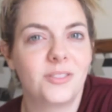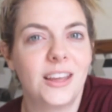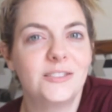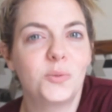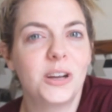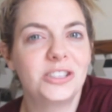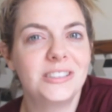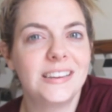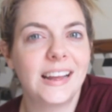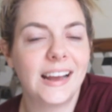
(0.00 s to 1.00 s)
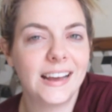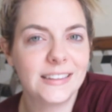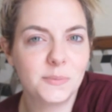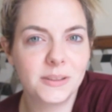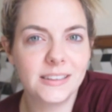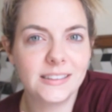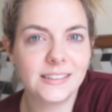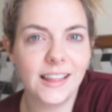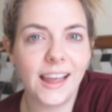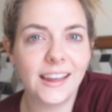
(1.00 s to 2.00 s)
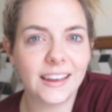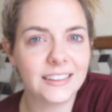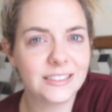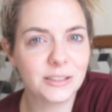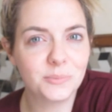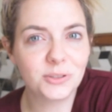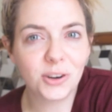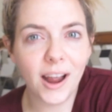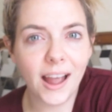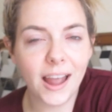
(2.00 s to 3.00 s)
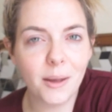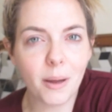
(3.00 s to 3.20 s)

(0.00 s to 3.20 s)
Thanks for watching today, guys. Please like and subscribe.